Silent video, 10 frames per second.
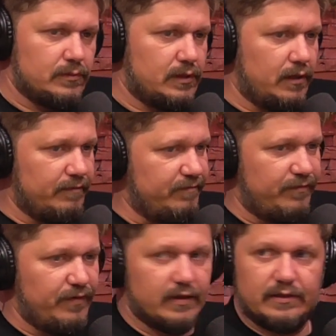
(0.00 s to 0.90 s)
No,
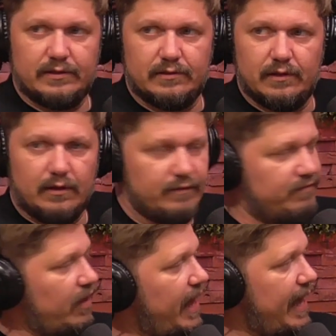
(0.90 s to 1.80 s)
fucking
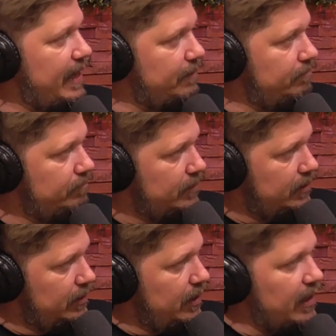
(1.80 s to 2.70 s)
Vlad.
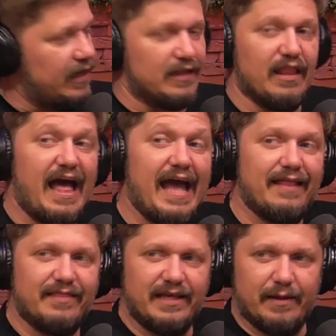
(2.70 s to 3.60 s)

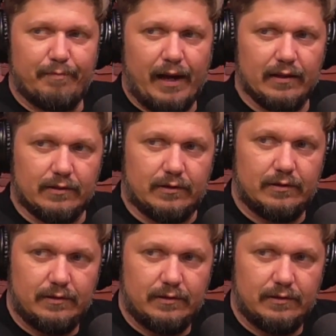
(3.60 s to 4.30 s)
Glad the Impaler.